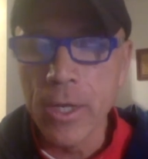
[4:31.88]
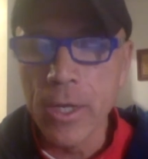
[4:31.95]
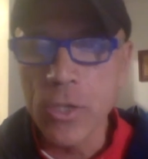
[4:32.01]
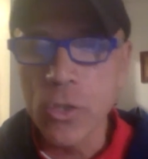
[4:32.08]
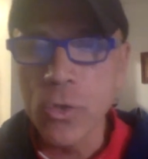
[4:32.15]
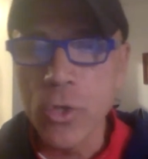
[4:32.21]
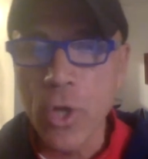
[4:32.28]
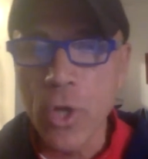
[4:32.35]

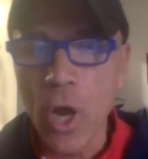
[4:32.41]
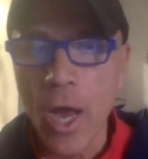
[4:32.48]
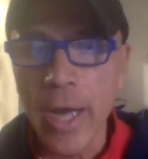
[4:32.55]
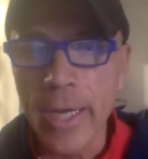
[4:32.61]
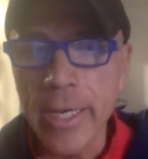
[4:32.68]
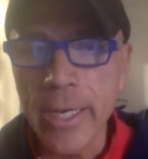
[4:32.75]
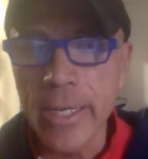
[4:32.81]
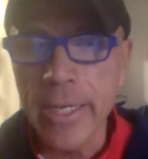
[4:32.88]
junior
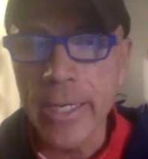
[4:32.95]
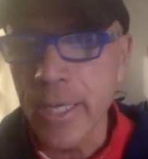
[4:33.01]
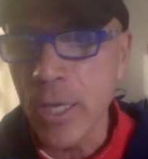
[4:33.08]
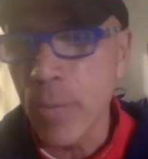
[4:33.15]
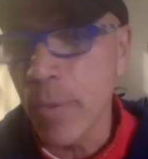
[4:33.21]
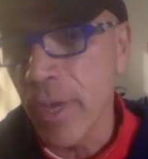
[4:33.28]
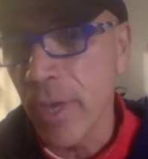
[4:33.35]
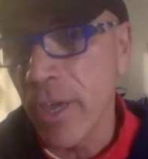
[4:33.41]
hockey
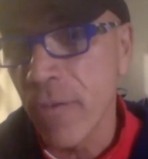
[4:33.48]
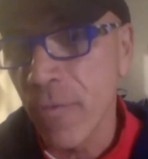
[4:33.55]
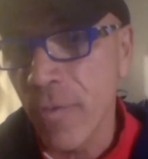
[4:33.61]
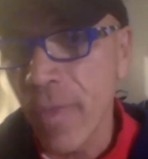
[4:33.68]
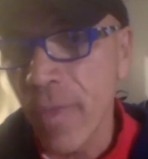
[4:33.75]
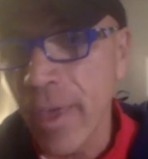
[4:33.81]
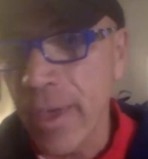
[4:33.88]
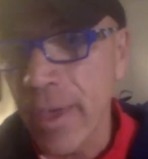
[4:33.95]
team if
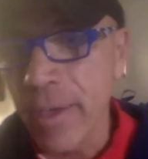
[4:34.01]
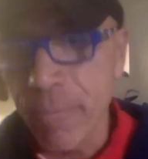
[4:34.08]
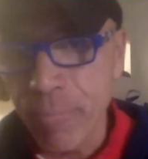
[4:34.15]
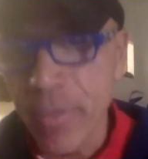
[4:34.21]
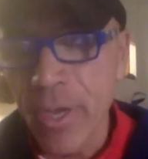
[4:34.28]
they